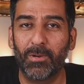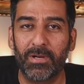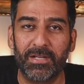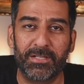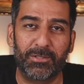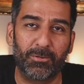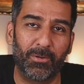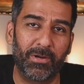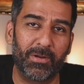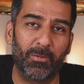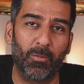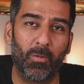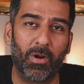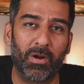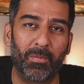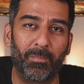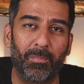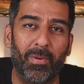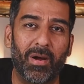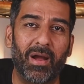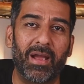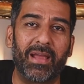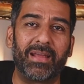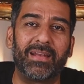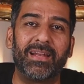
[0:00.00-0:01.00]

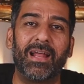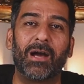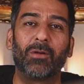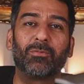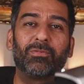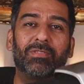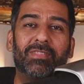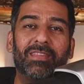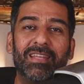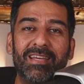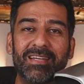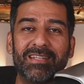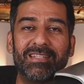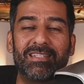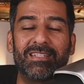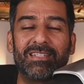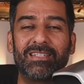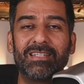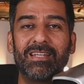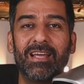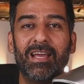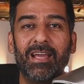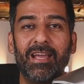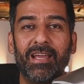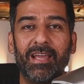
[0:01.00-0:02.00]
2021 bike. Now
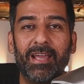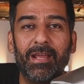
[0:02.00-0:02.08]
this